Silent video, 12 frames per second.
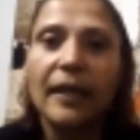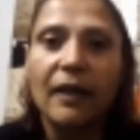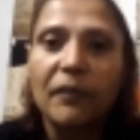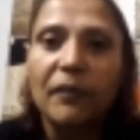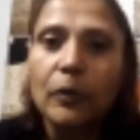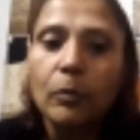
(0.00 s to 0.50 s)

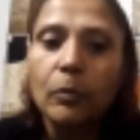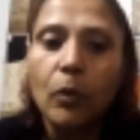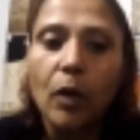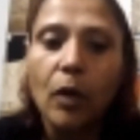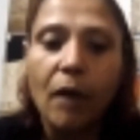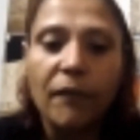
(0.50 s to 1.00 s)
feel more
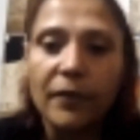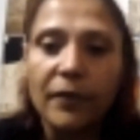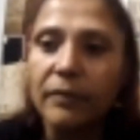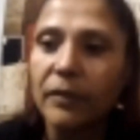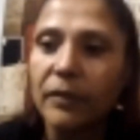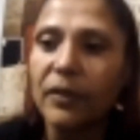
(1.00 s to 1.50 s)

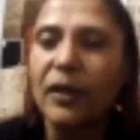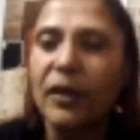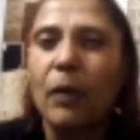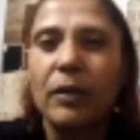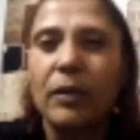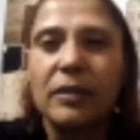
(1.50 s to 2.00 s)
confident because I know
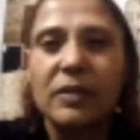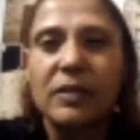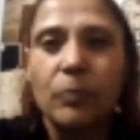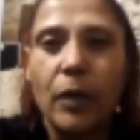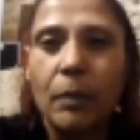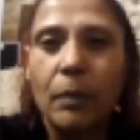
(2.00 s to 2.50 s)

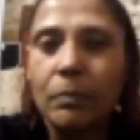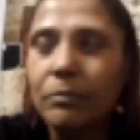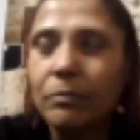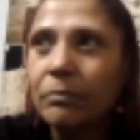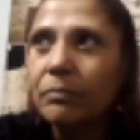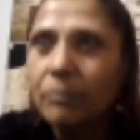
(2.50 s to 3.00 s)
what I'm
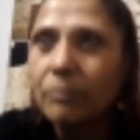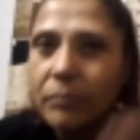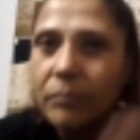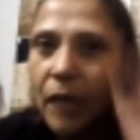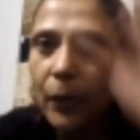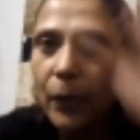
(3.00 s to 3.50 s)

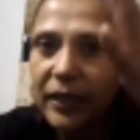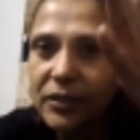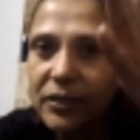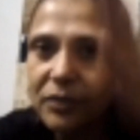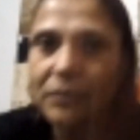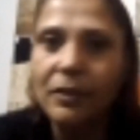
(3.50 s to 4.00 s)
going
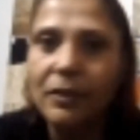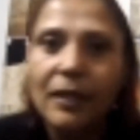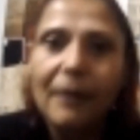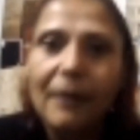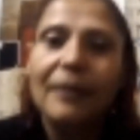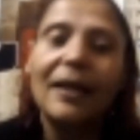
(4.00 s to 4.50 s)
into.
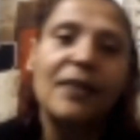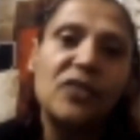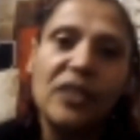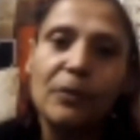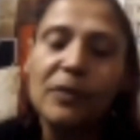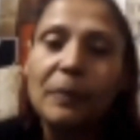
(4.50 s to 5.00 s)

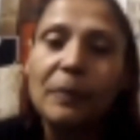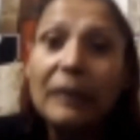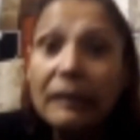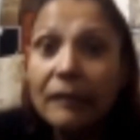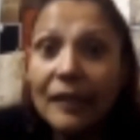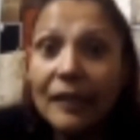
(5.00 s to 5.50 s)
Last year was a
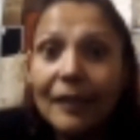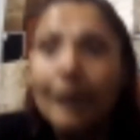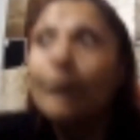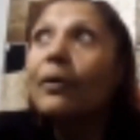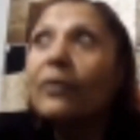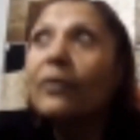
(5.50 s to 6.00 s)
bit,
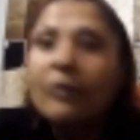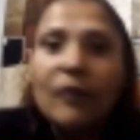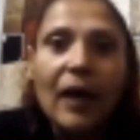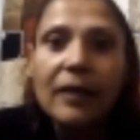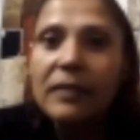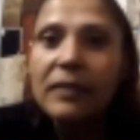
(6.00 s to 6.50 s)
what the
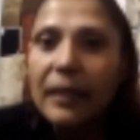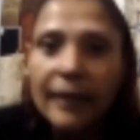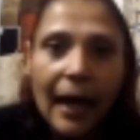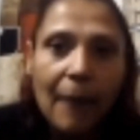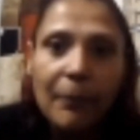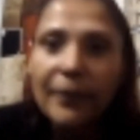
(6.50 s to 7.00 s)
fuck's gonna
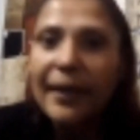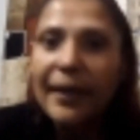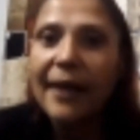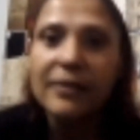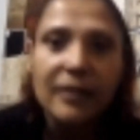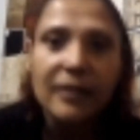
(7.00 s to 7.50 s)
happen?
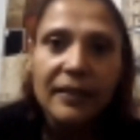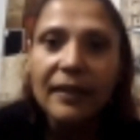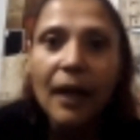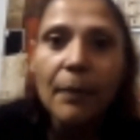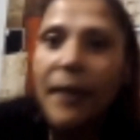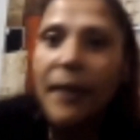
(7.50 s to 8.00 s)
How's it gonna
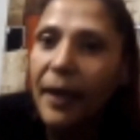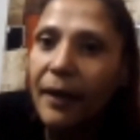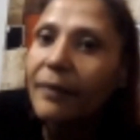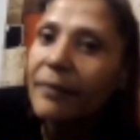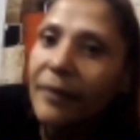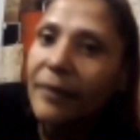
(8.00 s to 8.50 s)
come
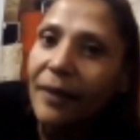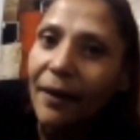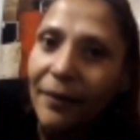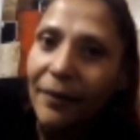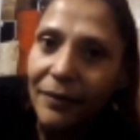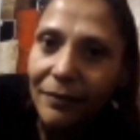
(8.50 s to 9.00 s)
out?
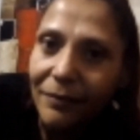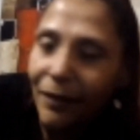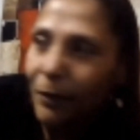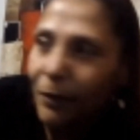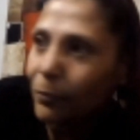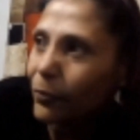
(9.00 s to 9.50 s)

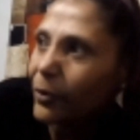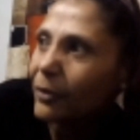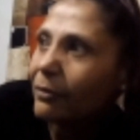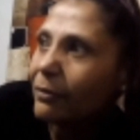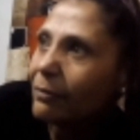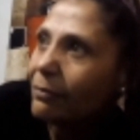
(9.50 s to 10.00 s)

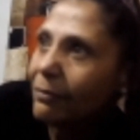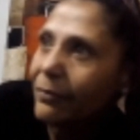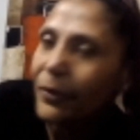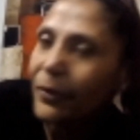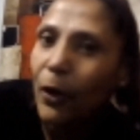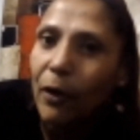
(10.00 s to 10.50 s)
Real
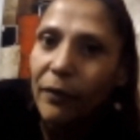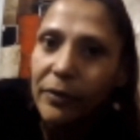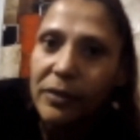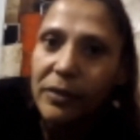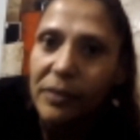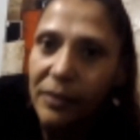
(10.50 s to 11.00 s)
nervous.